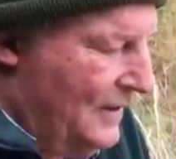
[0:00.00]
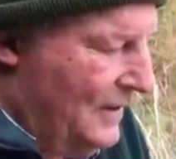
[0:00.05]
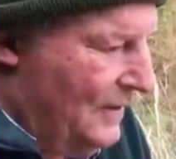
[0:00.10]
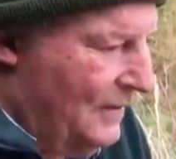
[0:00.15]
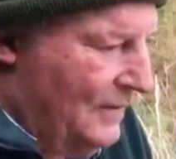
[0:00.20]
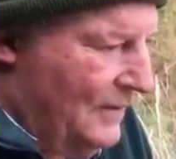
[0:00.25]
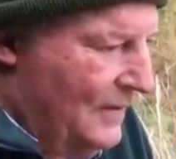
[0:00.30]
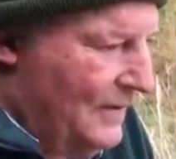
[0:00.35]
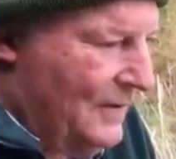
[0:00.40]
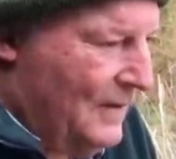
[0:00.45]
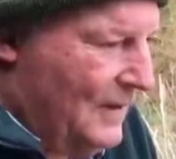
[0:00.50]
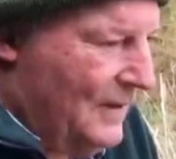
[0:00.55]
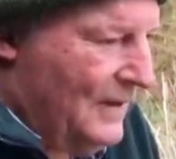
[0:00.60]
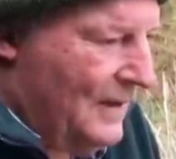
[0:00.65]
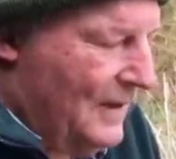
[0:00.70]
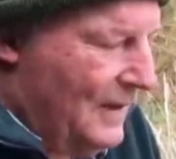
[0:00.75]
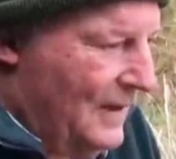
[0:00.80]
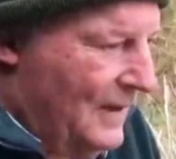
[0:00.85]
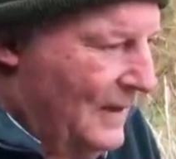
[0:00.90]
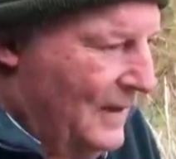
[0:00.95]

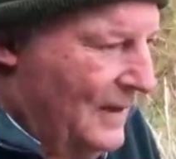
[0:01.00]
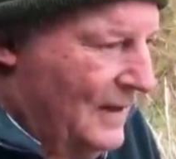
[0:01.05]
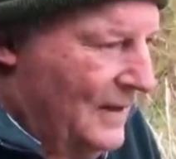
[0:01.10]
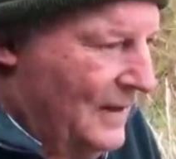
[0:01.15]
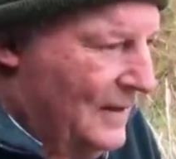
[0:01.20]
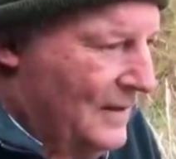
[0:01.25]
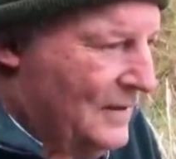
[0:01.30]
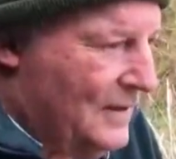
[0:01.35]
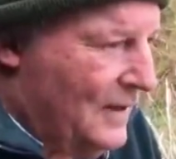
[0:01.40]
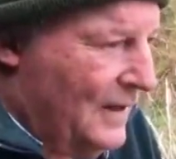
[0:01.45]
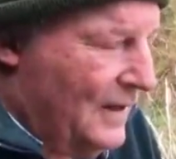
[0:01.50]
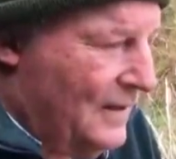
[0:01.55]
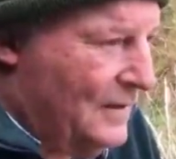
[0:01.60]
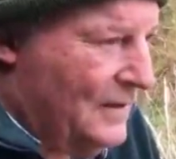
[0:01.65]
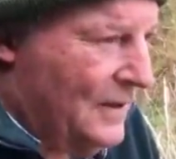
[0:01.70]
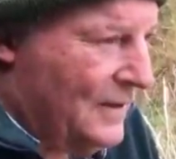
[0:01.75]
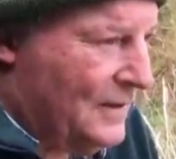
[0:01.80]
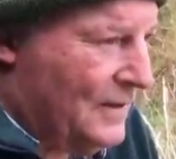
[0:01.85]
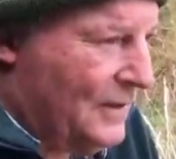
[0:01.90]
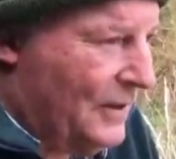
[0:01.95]
yeah, it's,
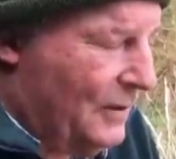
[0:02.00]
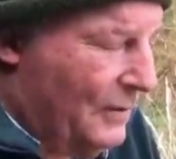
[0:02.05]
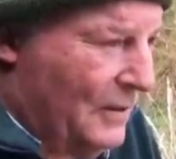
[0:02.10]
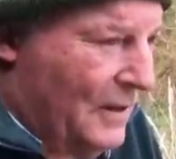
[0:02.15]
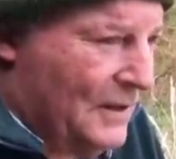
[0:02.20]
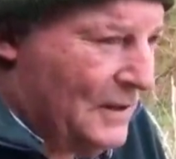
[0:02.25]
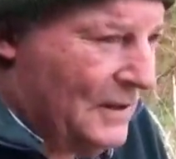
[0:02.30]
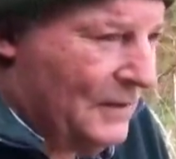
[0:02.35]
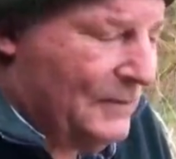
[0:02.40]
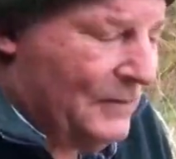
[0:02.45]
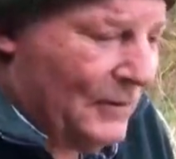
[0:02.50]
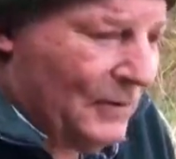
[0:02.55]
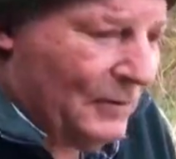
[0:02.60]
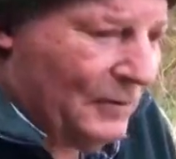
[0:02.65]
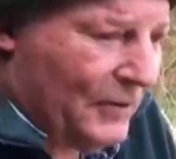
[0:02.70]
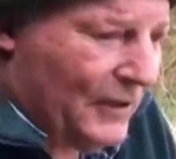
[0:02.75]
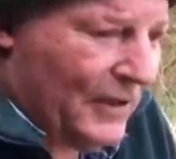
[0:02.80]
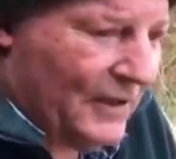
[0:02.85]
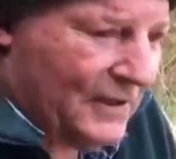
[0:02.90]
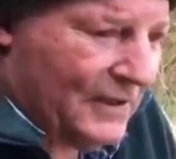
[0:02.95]
it's, just too easy for the
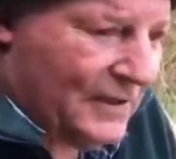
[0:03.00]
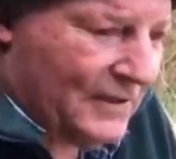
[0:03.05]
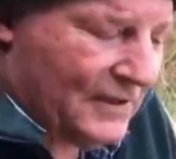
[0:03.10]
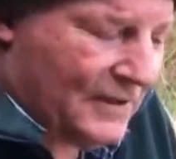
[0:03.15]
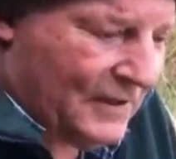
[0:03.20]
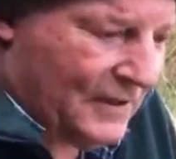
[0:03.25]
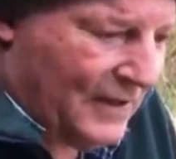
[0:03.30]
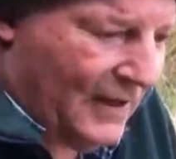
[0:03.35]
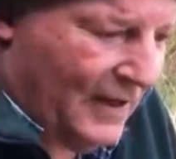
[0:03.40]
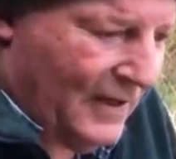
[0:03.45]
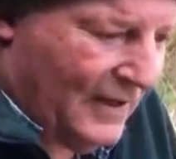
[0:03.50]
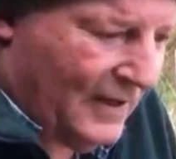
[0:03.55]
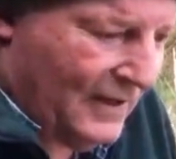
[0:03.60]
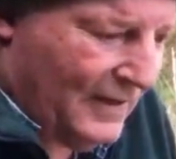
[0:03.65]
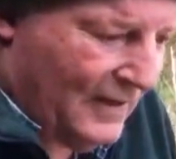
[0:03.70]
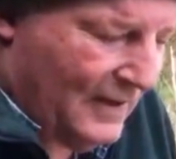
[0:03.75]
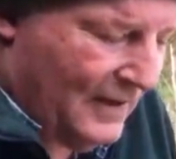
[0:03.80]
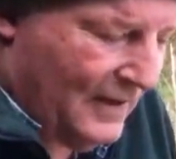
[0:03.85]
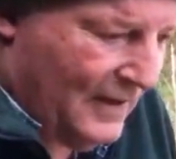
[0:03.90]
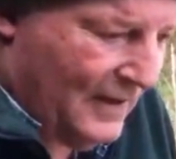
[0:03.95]
predators
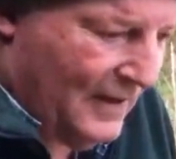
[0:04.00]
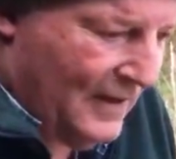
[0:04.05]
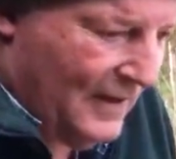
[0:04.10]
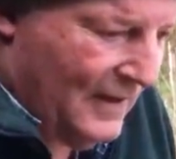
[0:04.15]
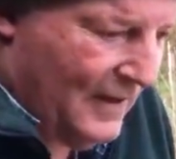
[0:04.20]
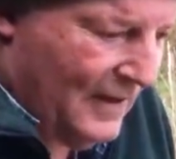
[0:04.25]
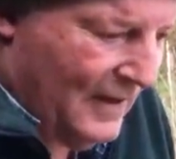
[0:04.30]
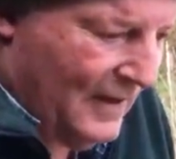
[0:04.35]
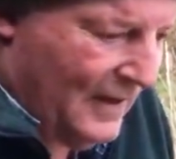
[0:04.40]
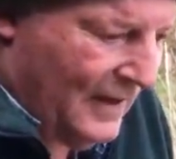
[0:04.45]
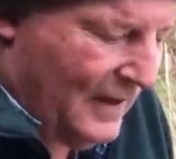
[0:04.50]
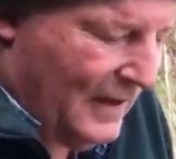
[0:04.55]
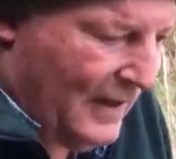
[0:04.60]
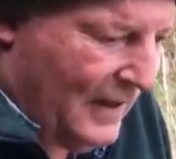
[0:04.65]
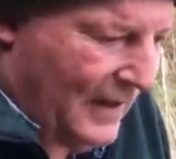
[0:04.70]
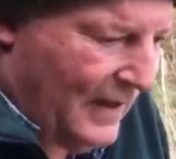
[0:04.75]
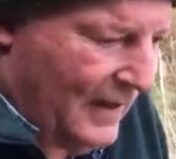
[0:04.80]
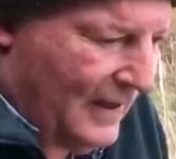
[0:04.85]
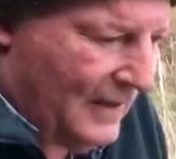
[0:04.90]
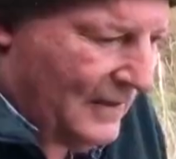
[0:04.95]

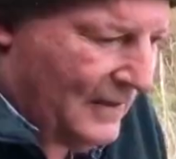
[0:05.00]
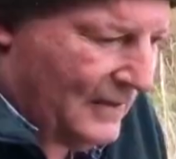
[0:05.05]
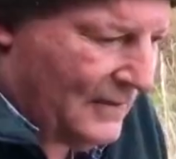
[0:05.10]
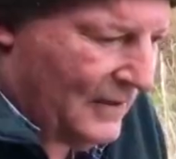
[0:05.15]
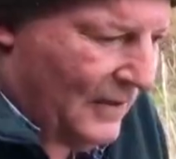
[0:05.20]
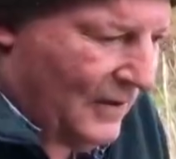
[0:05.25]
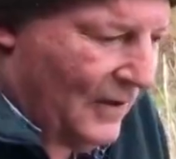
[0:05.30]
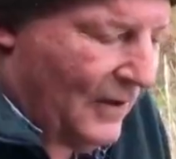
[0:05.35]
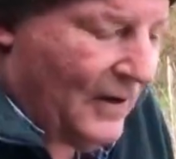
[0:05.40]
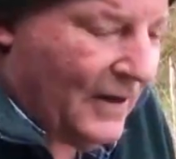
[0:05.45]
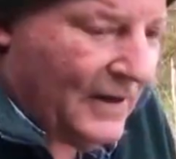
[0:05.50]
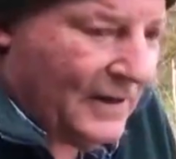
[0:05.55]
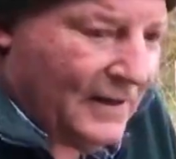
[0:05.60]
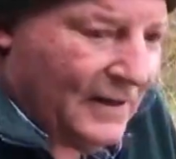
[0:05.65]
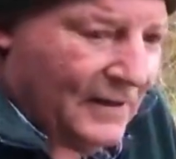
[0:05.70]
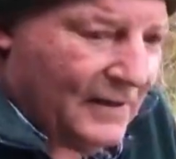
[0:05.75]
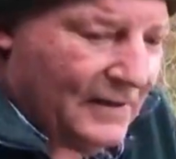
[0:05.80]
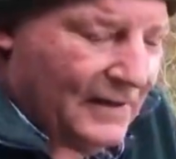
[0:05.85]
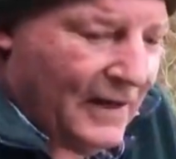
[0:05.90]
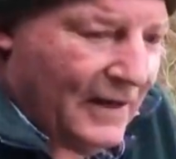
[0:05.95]
uh, to hide
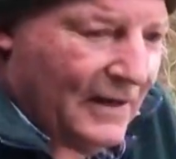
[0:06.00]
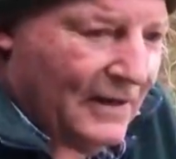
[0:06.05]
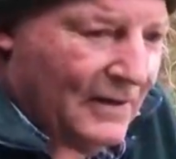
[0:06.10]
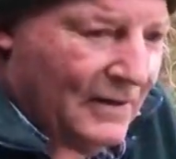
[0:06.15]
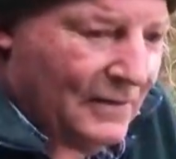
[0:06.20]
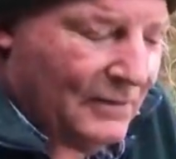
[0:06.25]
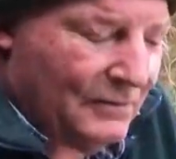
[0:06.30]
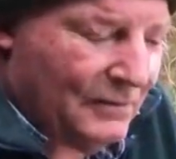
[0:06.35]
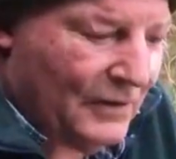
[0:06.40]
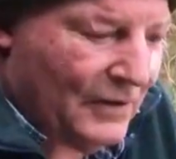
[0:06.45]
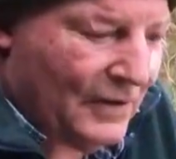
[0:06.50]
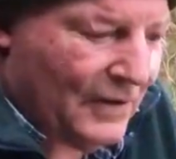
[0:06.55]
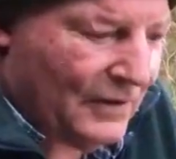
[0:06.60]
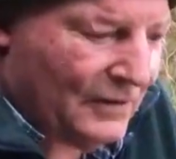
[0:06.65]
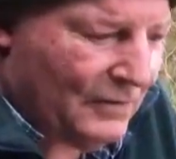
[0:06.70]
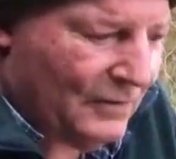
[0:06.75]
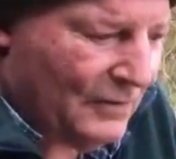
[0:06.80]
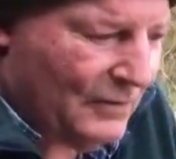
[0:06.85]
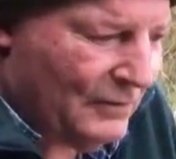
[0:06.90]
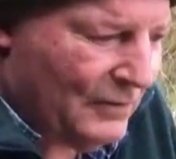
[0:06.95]
now where they
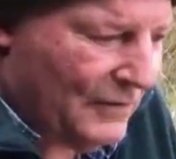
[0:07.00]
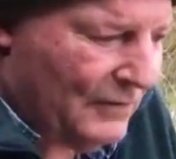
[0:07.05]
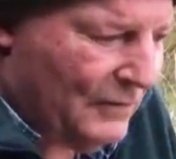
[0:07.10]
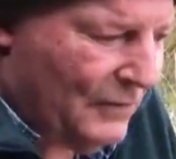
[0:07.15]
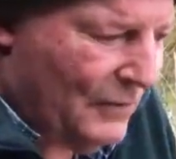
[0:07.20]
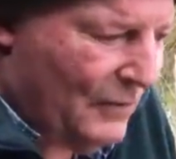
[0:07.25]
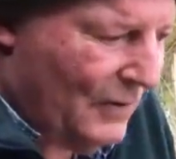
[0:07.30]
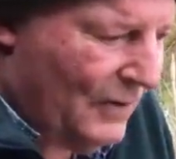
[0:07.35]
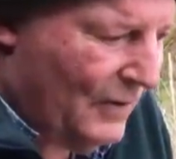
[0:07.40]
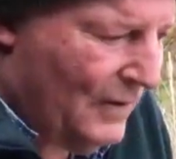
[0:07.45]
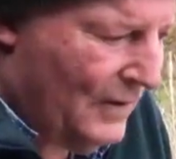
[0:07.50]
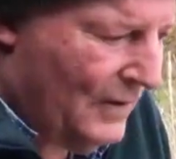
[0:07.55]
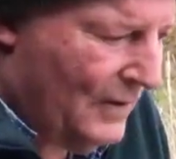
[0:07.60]
couldn't before.